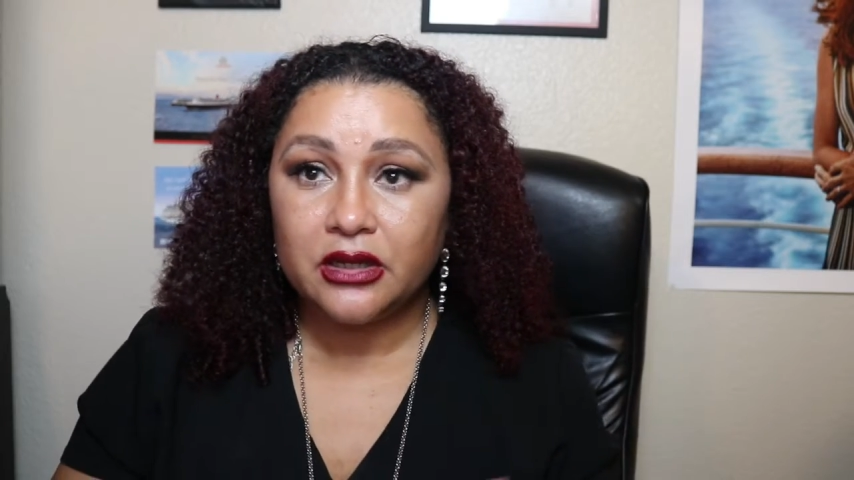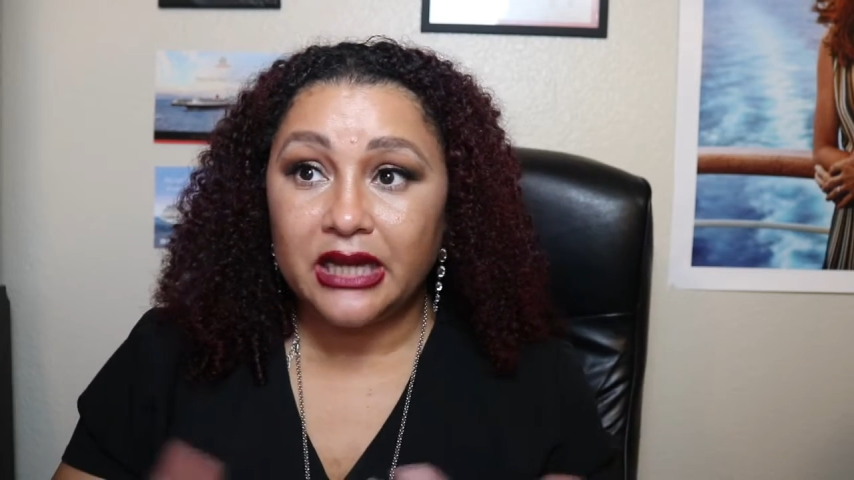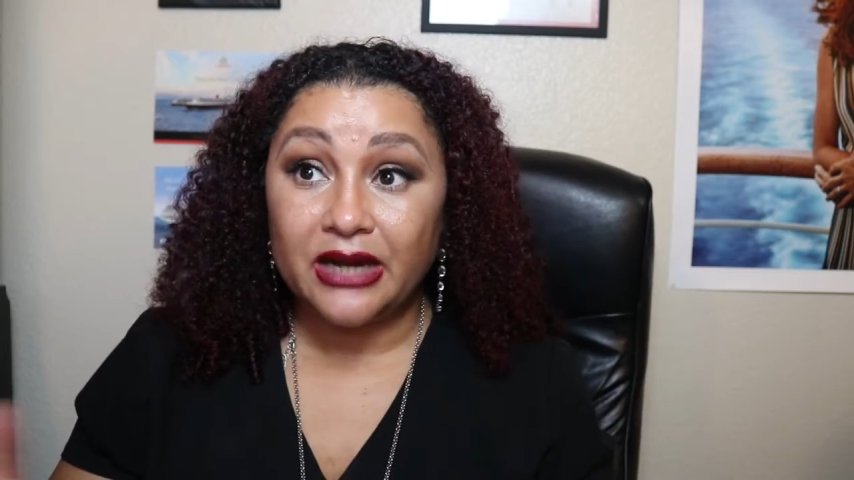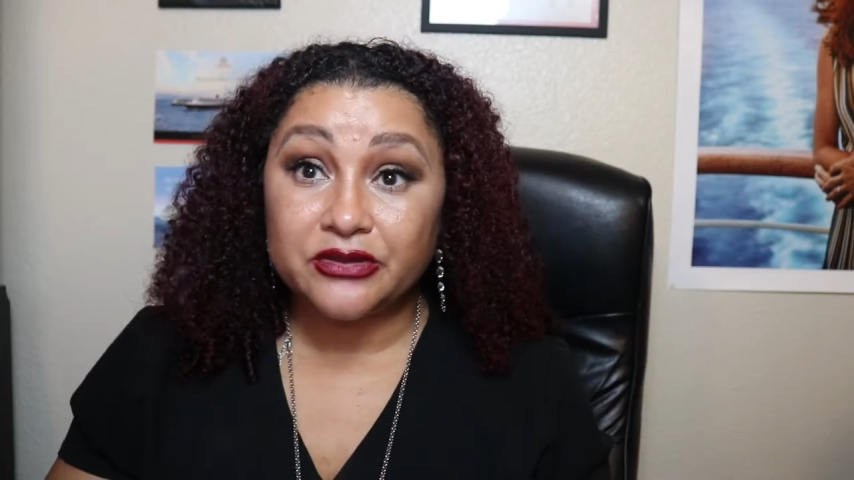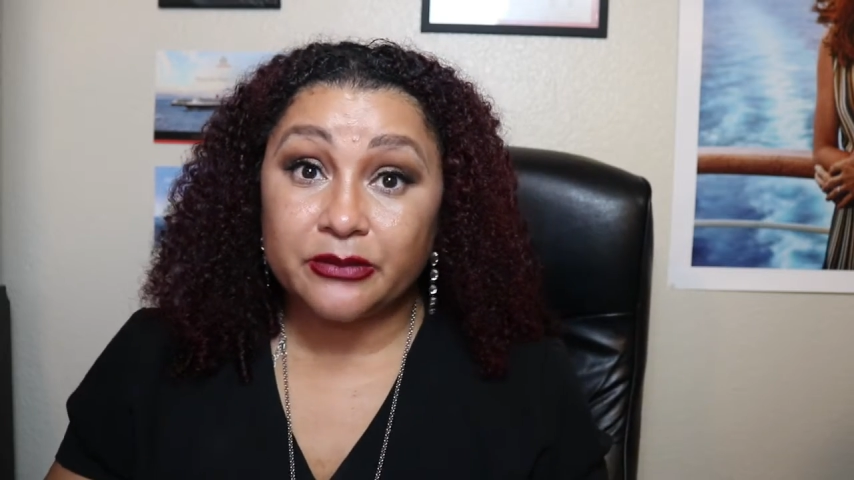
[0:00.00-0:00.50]

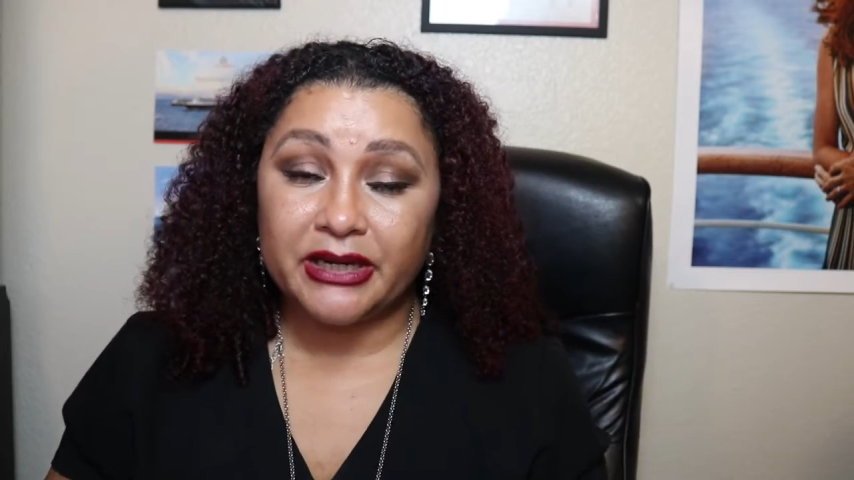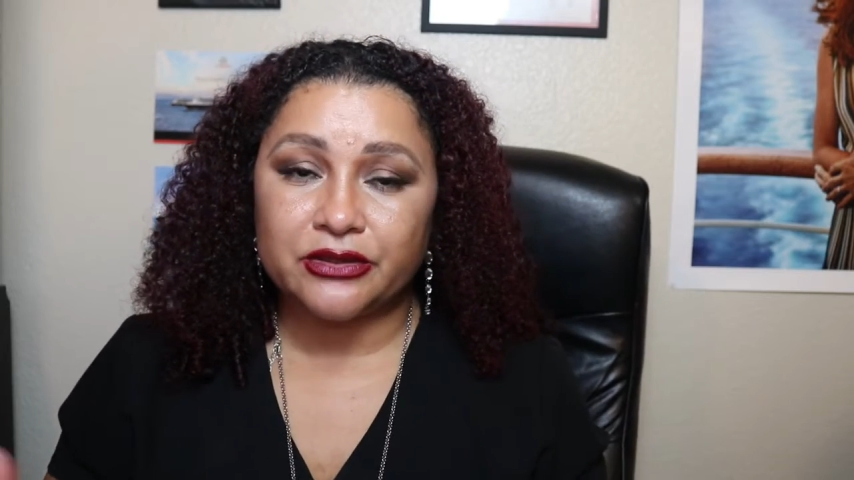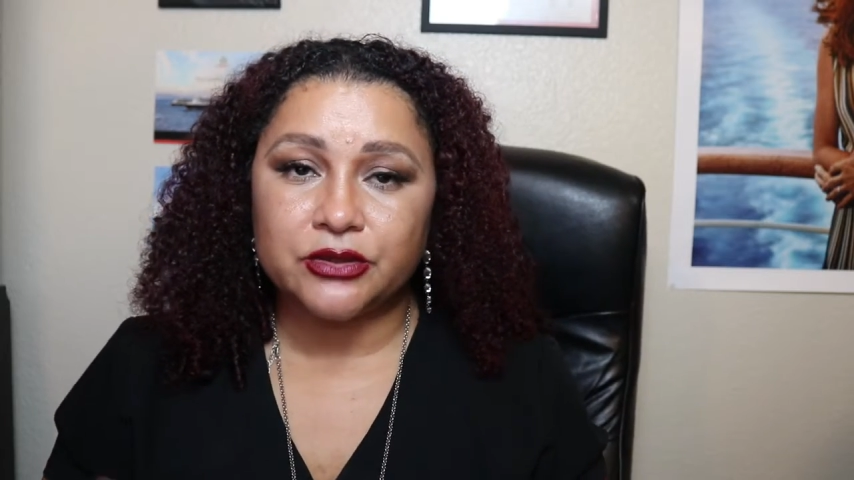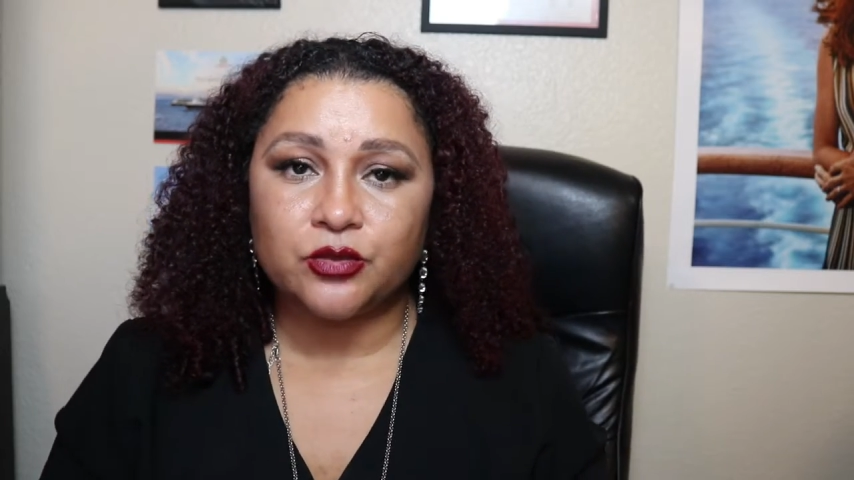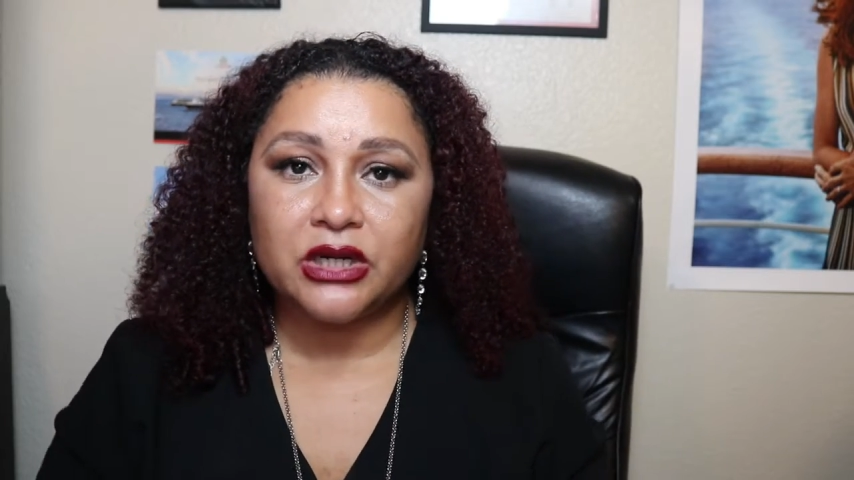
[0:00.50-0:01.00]
out and about
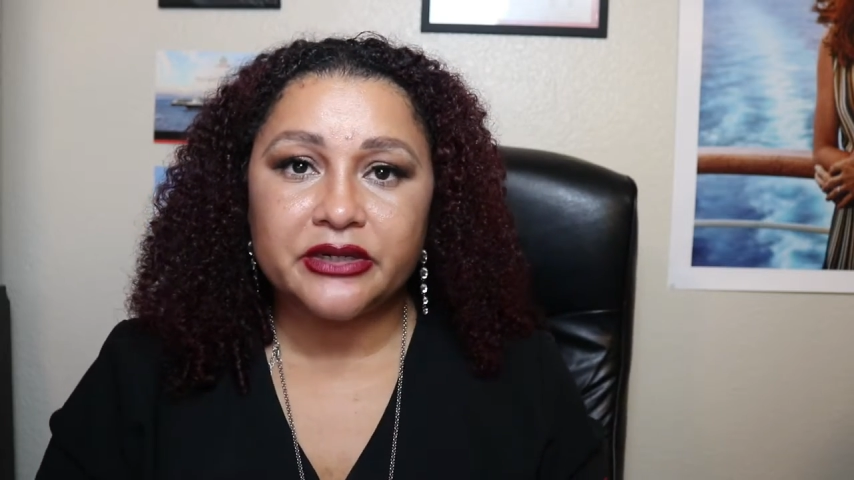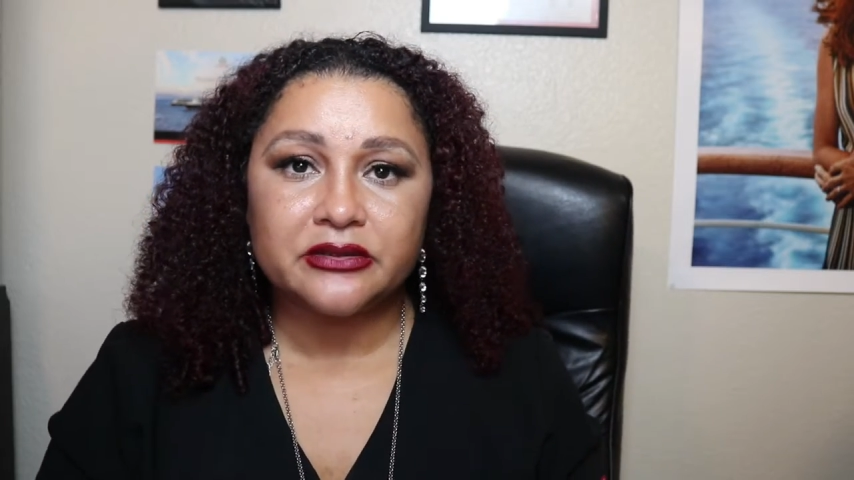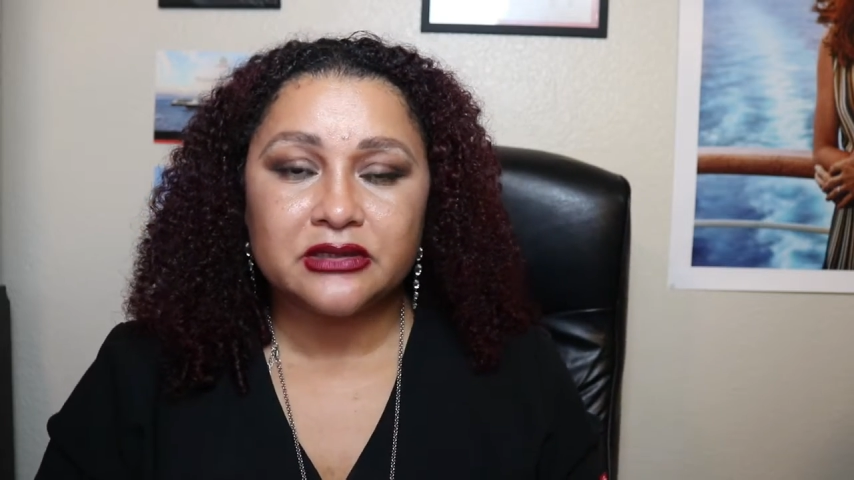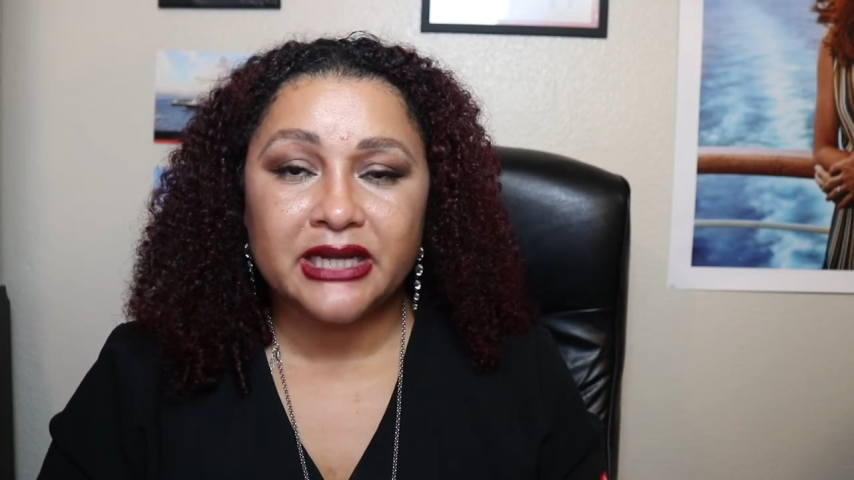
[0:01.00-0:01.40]
on the water.